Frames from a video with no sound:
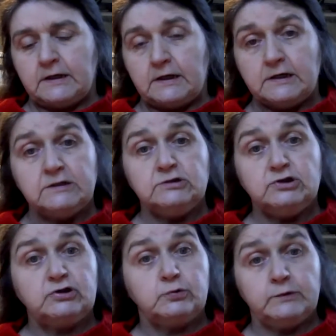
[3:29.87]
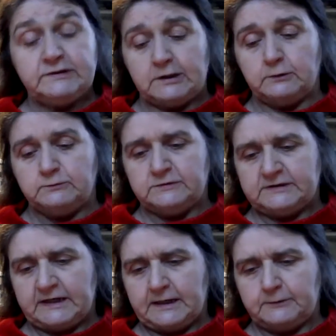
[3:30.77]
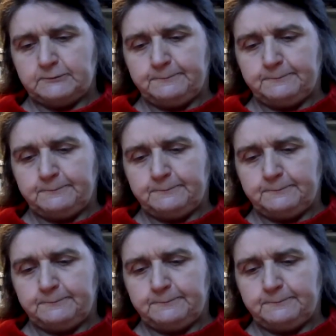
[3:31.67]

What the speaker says: each to his own town.